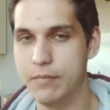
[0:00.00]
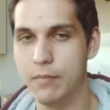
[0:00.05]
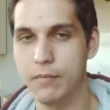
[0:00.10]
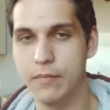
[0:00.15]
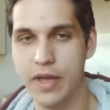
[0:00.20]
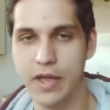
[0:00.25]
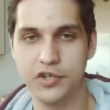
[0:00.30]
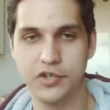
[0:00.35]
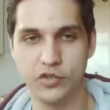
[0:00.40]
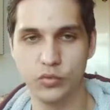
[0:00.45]

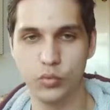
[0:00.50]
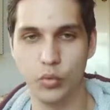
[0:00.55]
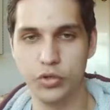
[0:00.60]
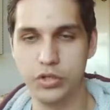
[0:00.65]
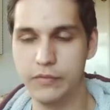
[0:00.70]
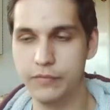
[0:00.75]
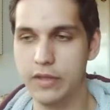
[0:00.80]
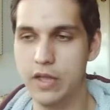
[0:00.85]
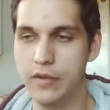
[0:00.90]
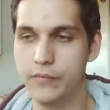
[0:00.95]
matches what
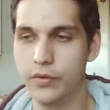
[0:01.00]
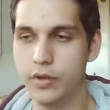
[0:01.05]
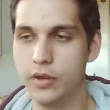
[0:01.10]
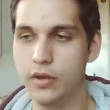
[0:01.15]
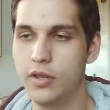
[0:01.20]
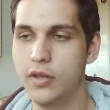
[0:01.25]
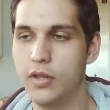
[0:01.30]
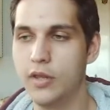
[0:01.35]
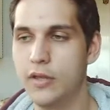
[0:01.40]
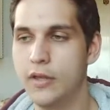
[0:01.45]
you've given.
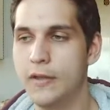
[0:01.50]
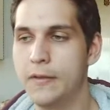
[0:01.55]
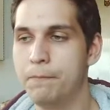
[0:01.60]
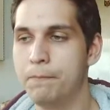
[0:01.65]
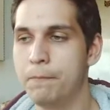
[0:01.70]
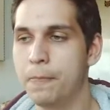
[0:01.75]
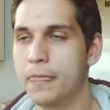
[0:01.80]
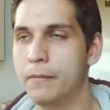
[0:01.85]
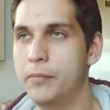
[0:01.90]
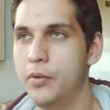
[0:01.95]

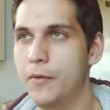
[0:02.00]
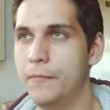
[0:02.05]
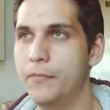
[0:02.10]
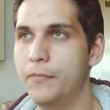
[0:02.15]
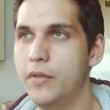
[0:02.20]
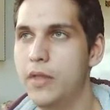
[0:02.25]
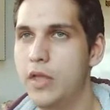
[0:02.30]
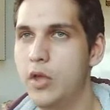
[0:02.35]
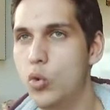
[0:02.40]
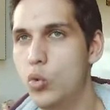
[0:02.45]

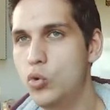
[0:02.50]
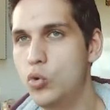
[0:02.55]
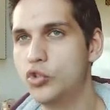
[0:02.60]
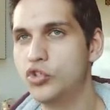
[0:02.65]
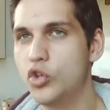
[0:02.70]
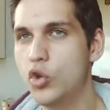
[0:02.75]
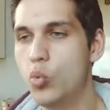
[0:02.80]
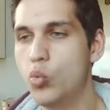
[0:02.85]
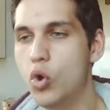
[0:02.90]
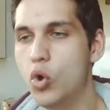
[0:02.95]
But it
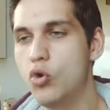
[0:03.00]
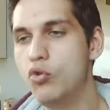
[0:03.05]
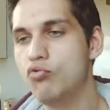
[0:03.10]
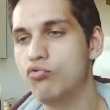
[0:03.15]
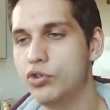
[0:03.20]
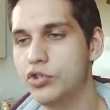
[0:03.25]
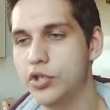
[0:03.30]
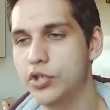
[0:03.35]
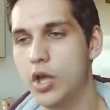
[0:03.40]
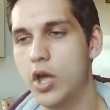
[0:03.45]
also won't
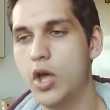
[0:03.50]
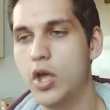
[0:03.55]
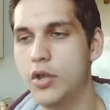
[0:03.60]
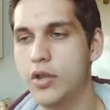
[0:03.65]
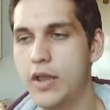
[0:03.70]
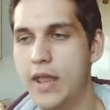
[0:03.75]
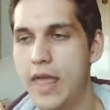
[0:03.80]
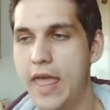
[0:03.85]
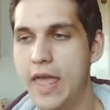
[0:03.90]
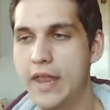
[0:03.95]

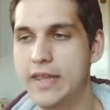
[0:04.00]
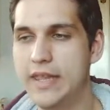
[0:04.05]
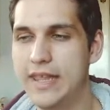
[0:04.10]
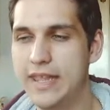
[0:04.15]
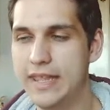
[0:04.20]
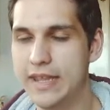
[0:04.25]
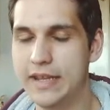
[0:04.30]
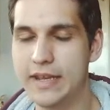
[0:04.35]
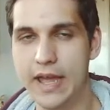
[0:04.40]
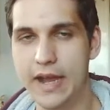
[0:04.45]
return any
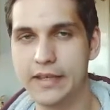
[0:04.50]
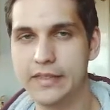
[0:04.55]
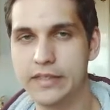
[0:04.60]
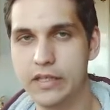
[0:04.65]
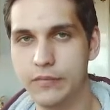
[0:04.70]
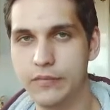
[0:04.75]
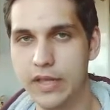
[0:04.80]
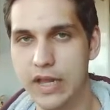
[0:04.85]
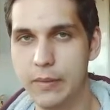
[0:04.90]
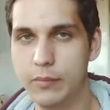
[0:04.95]

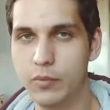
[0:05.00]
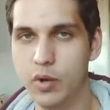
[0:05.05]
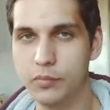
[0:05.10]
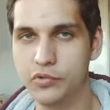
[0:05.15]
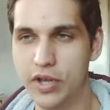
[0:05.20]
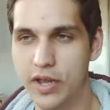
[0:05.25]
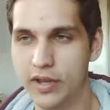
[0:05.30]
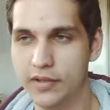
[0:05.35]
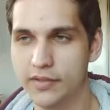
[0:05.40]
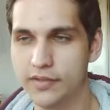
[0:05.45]
inactive game
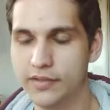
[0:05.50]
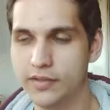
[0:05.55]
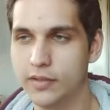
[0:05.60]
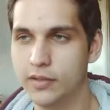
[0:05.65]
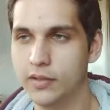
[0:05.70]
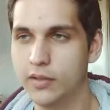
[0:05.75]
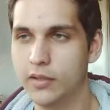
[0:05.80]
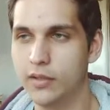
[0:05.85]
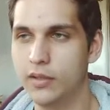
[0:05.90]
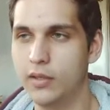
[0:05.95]
objects.
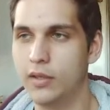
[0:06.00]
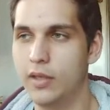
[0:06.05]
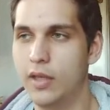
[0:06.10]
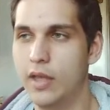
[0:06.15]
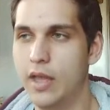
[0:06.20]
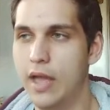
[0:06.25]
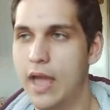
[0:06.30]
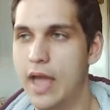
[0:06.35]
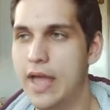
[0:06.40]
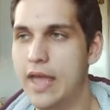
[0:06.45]

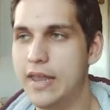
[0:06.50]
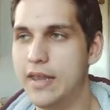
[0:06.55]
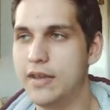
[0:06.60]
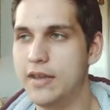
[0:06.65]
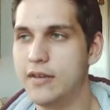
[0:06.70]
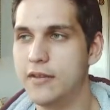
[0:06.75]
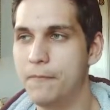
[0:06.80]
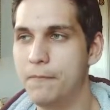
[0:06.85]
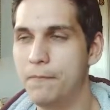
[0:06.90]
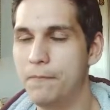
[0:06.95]

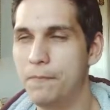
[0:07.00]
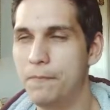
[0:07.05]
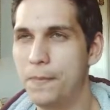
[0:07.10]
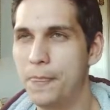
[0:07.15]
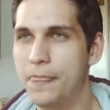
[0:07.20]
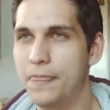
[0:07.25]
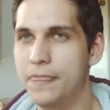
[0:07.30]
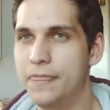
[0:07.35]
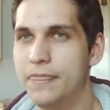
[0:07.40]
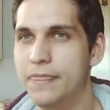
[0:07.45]
And
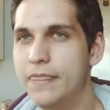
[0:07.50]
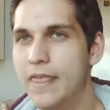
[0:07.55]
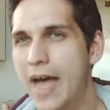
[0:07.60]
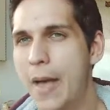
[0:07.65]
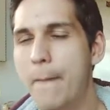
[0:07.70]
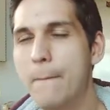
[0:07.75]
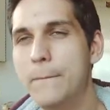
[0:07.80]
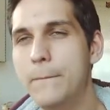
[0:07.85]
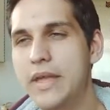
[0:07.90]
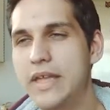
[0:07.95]

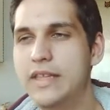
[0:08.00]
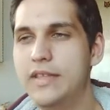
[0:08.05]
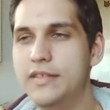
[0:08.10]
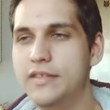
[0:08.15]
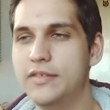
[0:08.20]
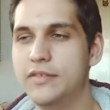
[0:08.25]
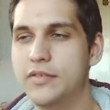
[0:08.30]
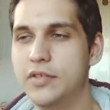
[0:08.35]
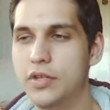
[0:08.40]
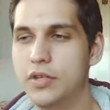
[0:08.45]
that
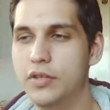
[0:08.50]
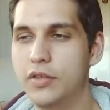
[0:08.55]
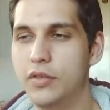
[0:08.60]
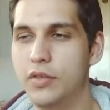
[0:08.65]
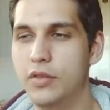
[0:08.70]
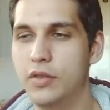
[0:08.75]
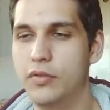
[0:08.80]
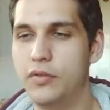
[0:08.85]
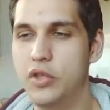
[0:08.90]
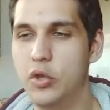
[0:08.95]
means that
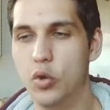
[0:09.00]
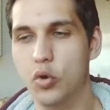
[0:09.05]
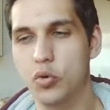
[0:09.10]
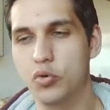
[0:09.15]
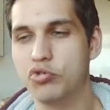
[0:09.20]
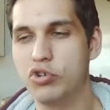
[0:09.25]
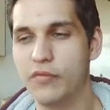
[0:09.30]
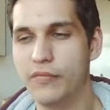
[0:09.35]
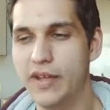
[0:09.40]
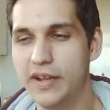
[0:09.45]
the
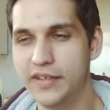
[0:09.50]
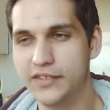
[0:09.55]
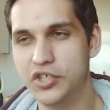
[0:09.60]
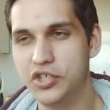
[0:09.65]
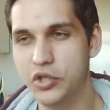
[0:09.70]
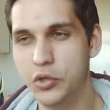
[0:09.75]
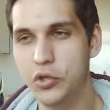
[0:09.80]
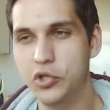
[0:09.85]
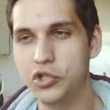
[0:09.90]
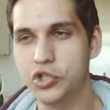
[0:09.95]
order of
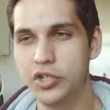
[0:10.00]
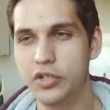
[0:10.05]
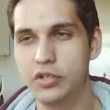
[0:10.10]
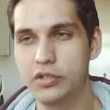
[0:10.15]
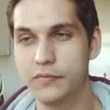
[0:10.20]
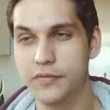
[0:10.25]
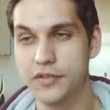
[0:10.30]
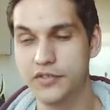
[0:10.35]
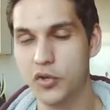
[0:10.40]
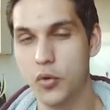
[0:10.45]
execution
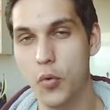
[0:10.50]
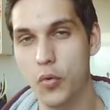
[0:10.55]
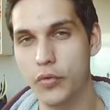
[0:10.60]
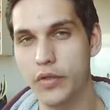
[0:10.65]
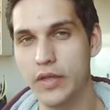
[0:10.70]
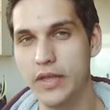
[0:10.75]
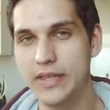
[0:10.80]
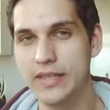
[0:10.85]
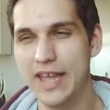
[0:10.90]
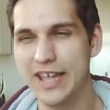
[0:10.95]
of this whole
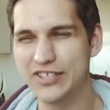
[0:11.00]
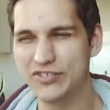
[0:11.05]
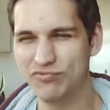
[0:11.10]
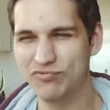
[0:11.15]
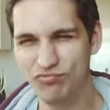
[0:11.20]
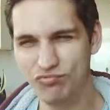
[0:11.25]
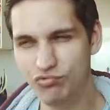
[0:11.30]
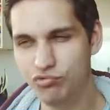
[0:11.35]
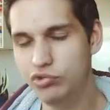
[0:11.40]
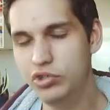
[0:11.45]
thing gets
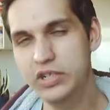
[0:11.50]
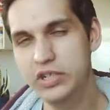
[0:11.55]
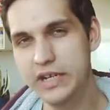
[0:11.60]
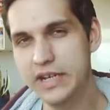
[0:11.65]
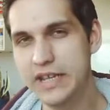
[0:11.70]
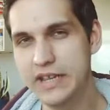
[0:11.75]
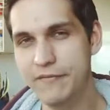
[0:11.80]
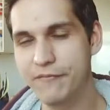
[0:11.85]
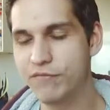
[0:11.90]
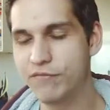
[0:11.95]

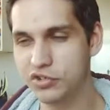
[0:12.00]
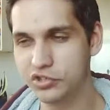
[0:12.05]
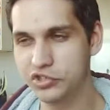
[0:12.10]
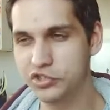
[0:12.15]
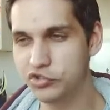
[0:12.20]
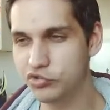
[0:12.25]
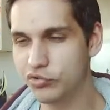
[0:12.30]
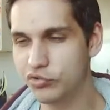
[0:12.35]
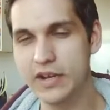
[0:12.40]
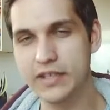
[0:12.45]
really
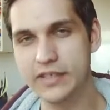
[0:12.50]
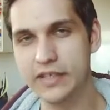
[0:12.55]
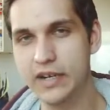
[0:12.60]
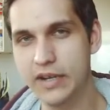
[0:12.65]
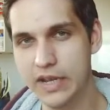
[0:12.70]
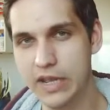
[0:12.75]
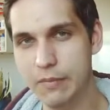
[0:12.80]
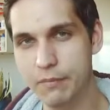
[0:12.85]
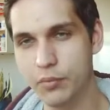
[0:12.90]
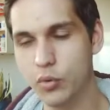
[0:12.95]

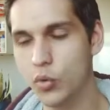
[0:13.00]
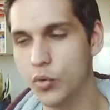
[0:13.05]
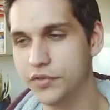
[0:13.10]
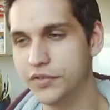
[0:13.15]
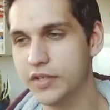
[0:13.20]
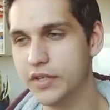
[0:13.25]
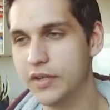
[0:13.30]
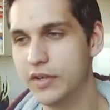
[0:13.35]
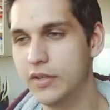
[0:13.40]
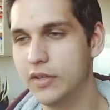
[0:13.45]
frustratingly
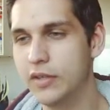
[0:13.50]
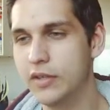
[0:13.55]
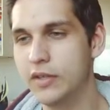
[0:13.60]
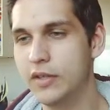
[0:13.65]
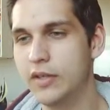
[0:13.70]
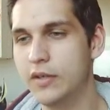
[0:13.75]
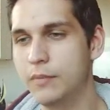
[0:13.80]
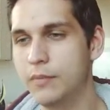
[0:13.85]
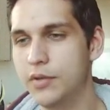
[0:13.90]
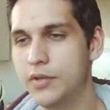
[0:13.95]
important.
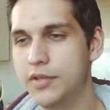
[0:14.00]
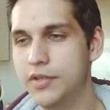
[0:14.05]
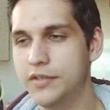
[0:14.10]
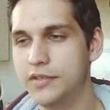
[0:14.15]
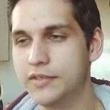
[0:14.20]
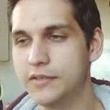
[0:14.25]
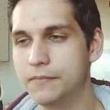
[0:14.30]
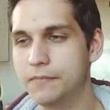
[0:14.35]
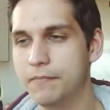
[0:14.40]
Because